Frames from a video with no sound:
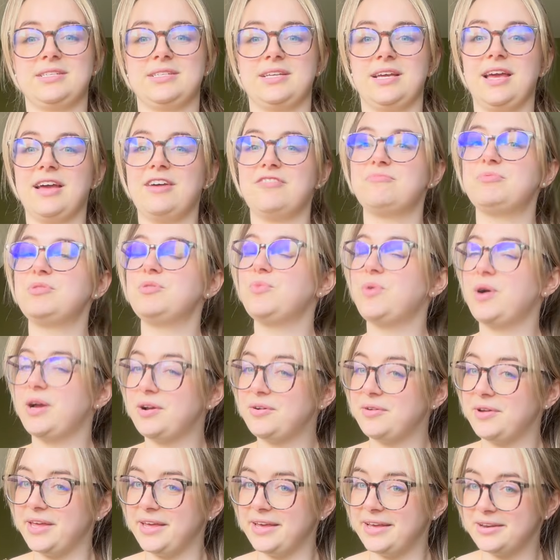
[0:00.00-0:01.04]
I have been
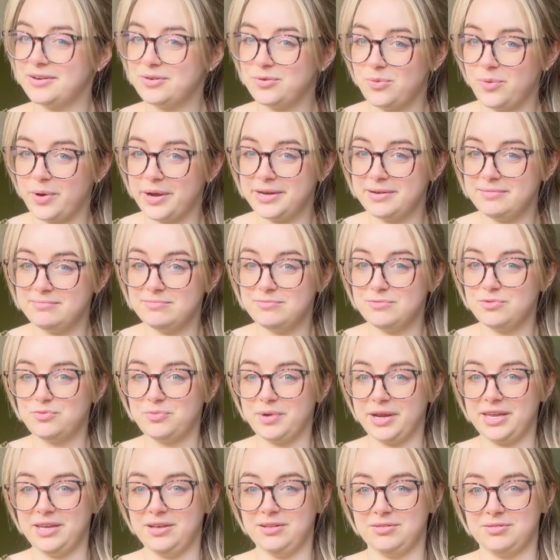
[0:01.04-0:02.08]
wearing it quite
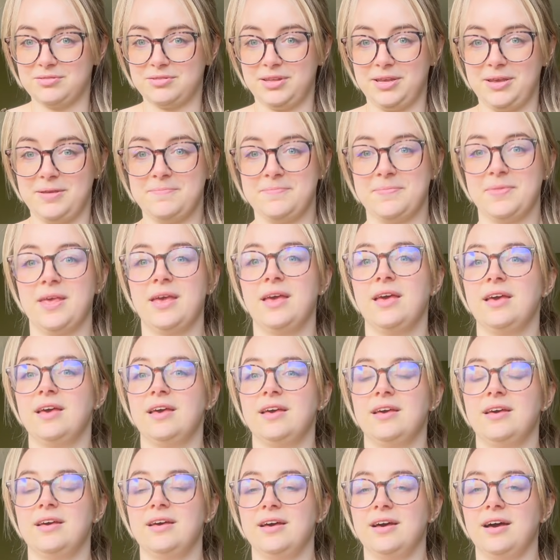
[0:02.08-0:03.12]
regularly.
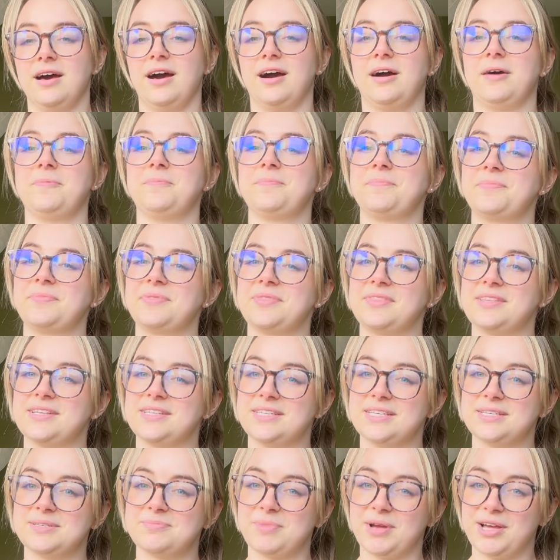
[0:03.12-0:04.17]

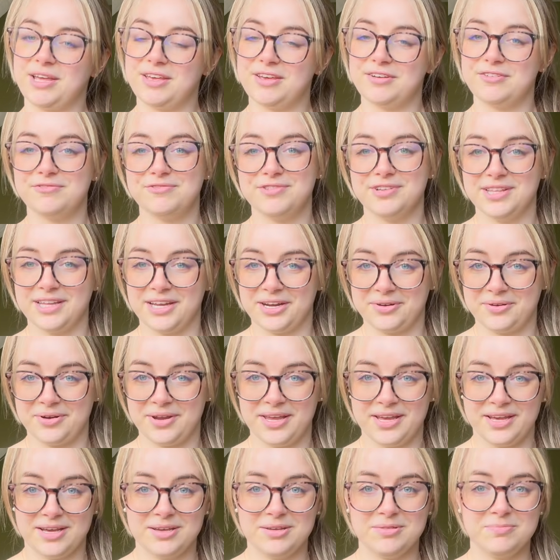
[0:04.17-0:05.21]
This is my
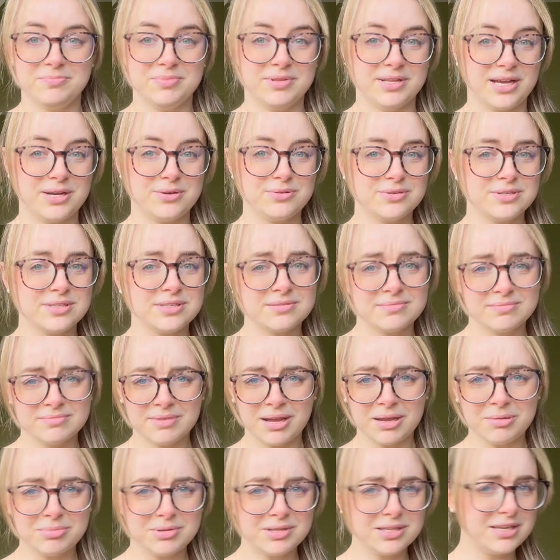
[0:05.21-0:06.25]
Valerie blouse,
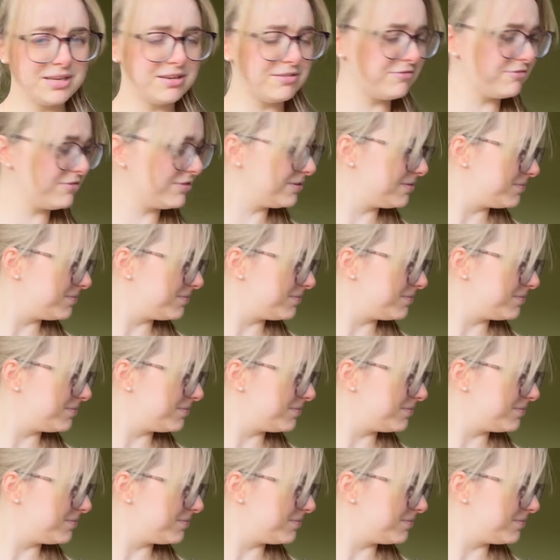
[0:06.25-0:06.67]
I believe.